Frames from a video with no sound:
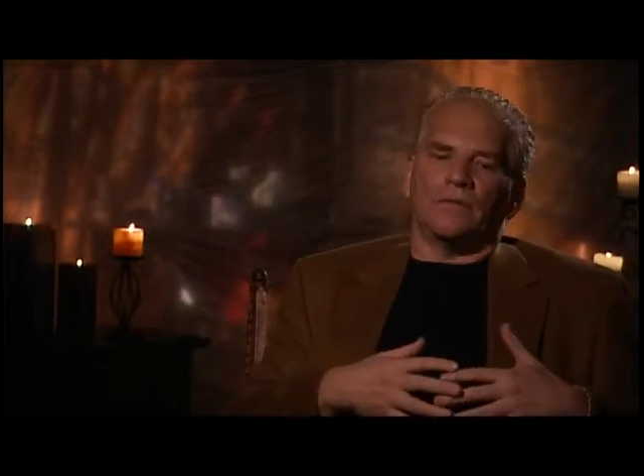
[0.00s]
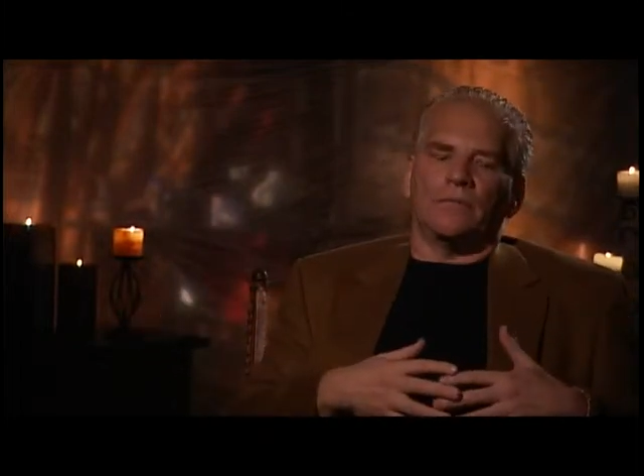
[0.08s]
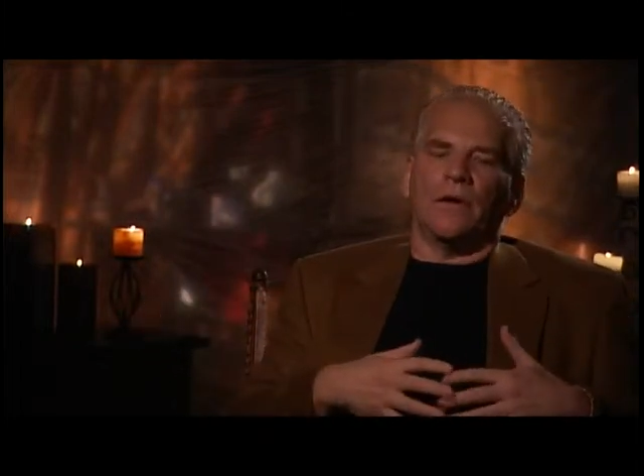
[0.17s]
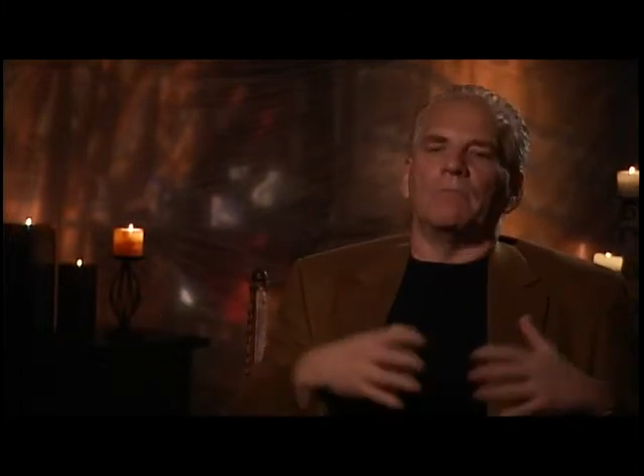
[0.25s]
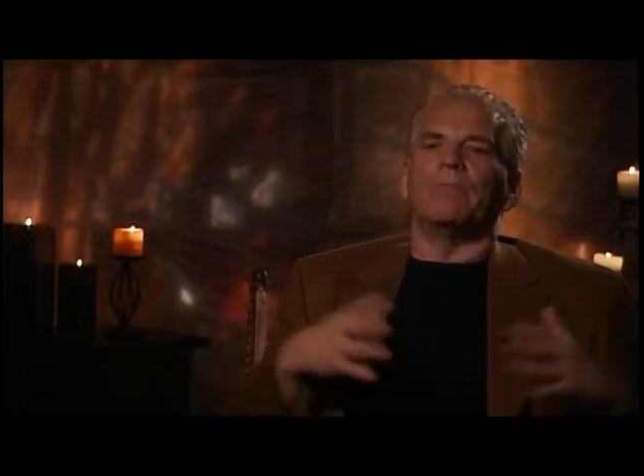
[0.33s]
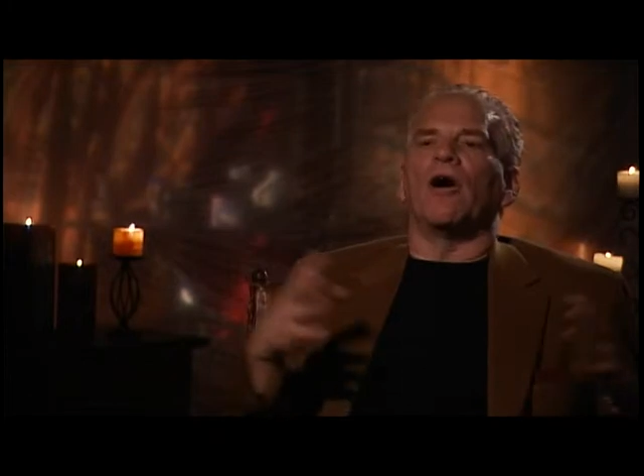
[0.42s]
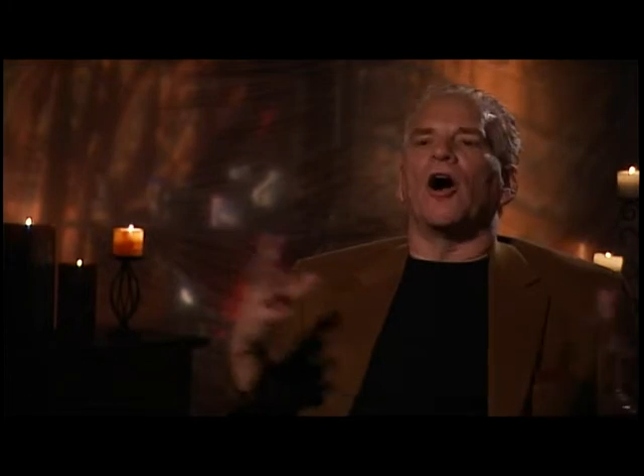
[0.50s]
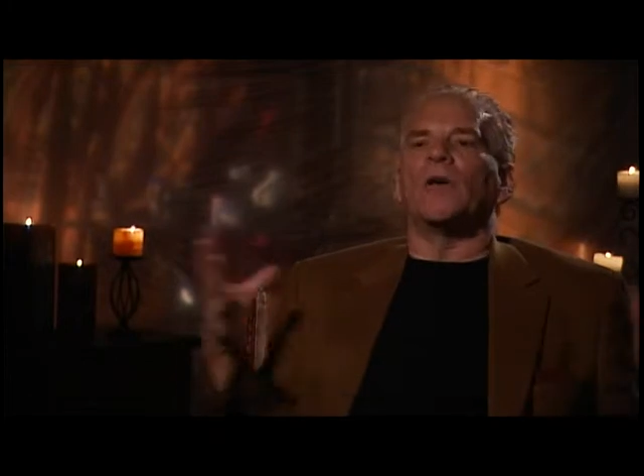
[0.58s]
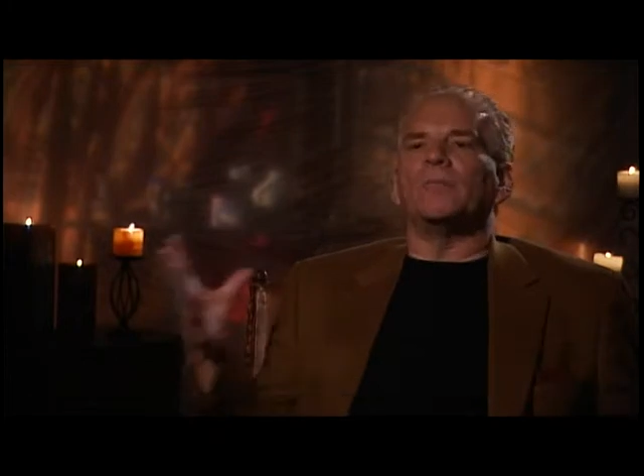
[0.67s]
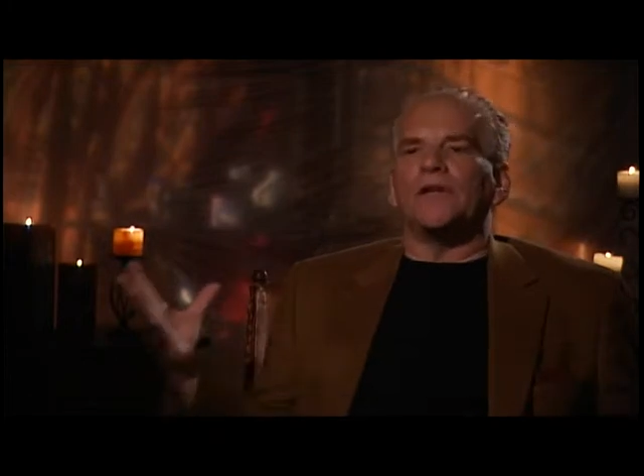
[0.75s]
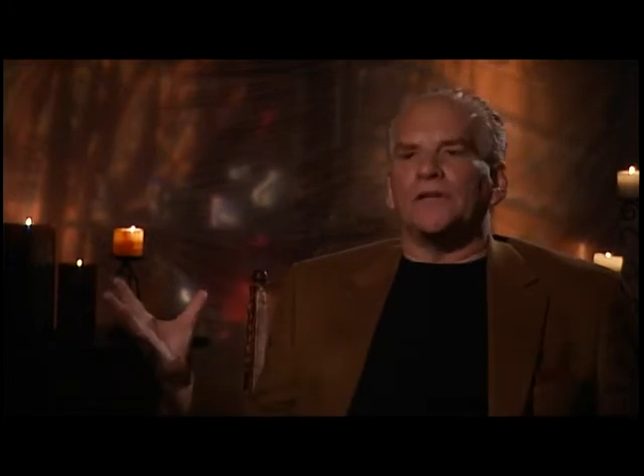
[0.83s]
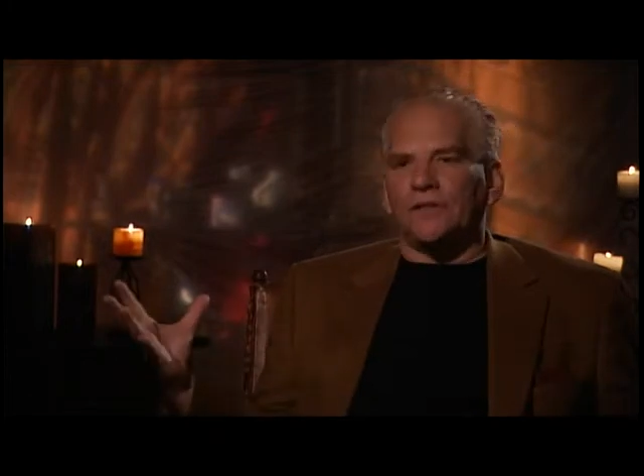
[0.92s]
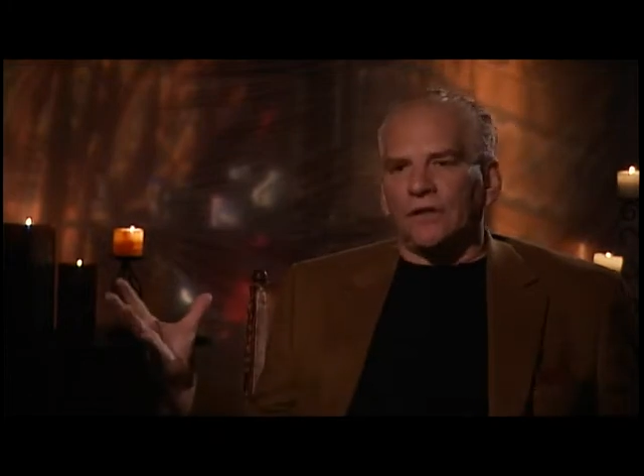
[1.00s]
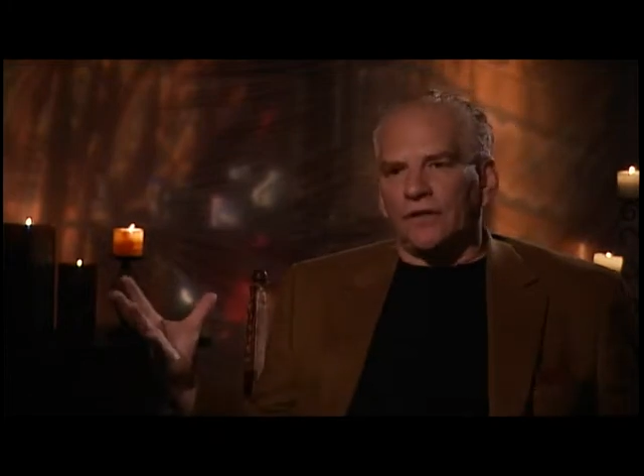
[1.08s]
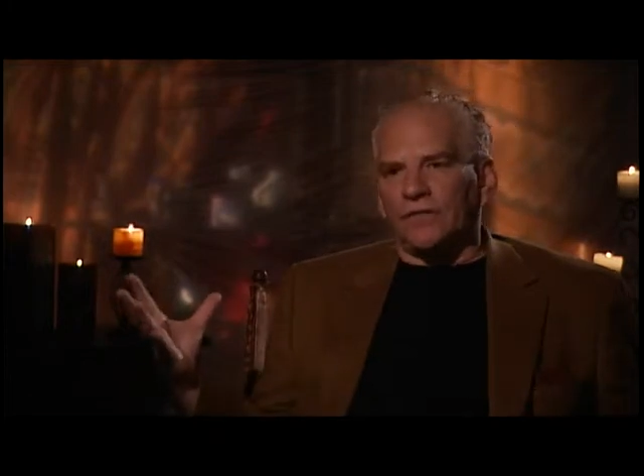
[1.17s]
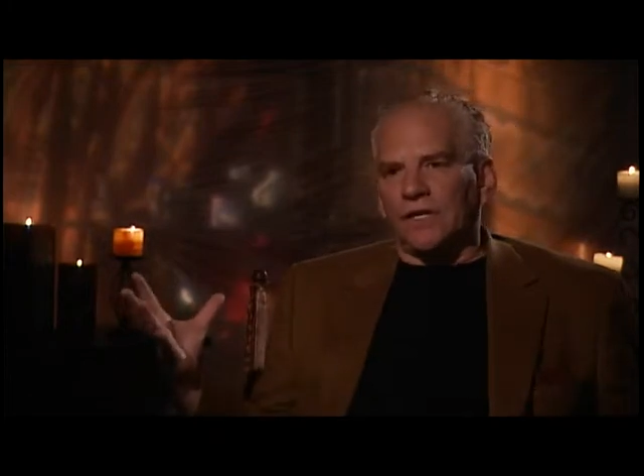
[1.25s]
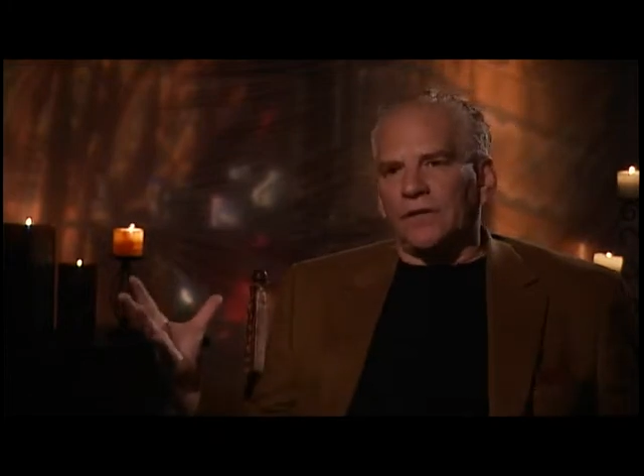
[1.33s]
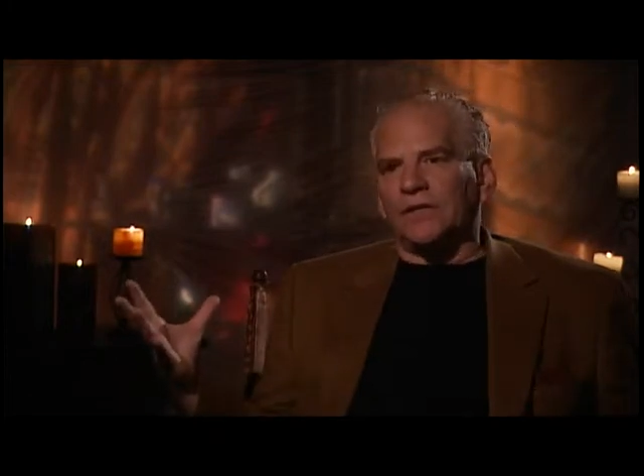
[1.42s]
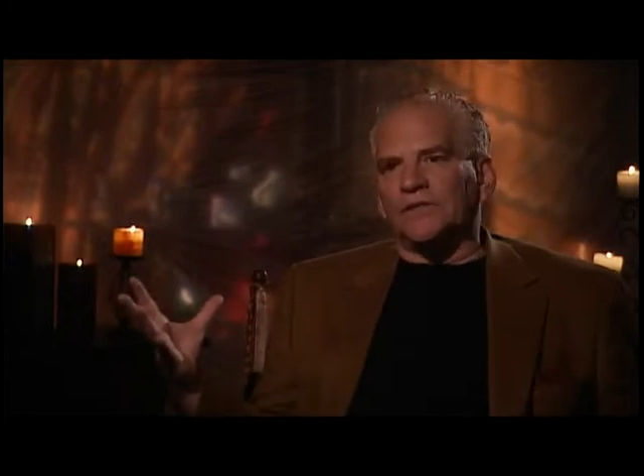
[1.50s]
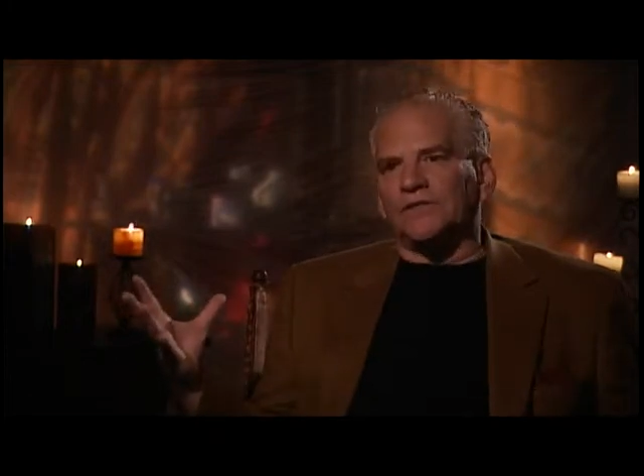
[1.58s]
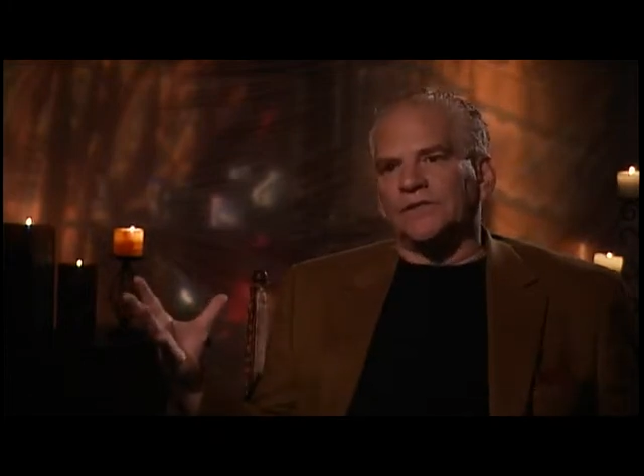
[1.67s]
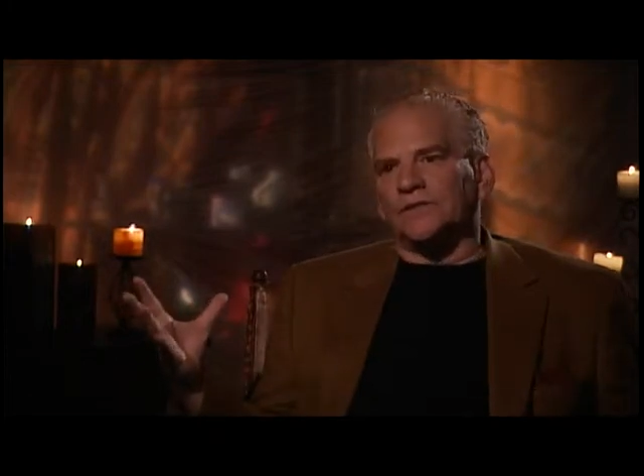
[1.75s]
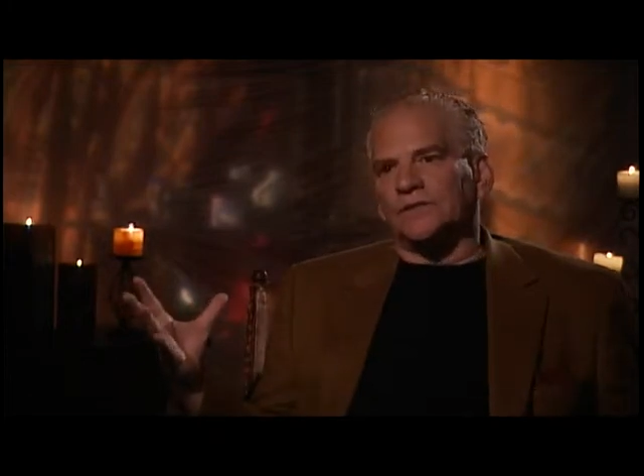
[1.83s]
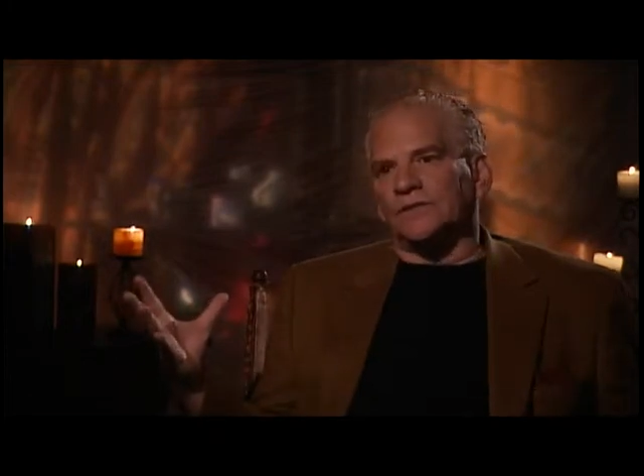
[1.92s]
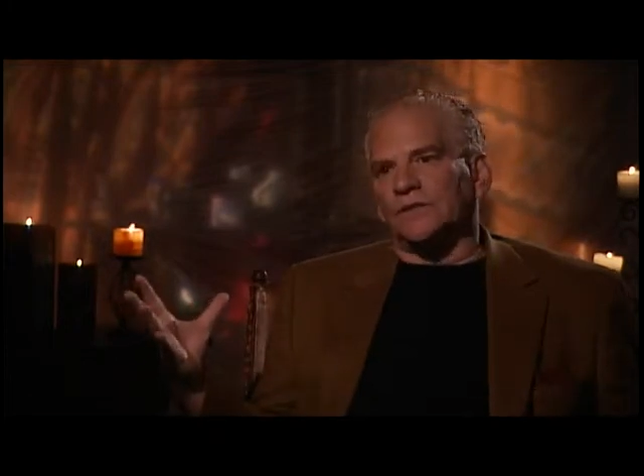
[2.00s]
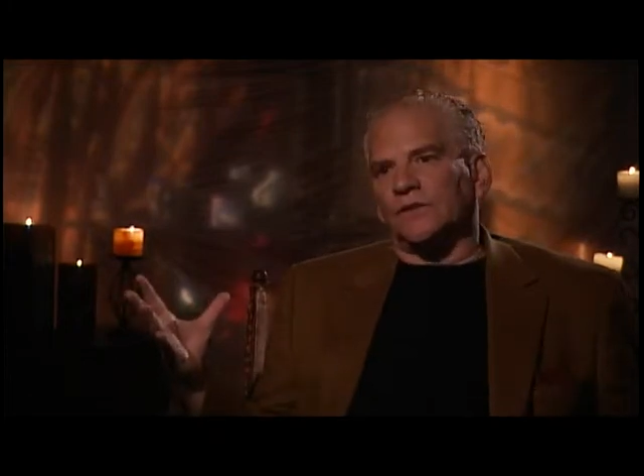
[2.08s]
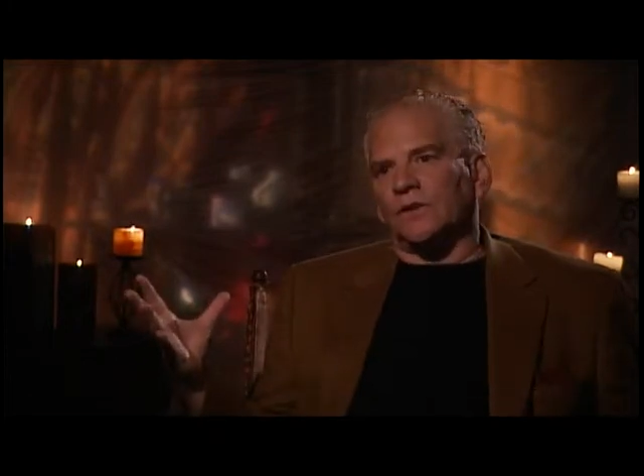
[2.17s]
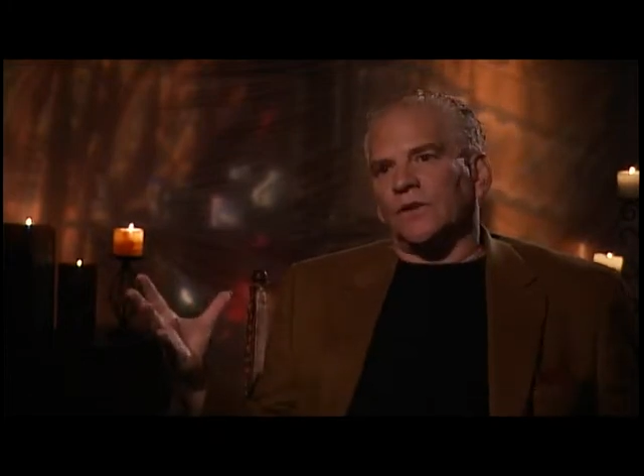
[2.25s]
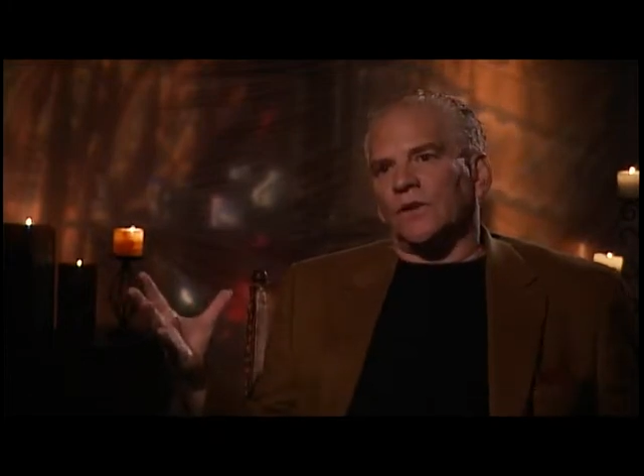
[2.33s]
bombardment of images,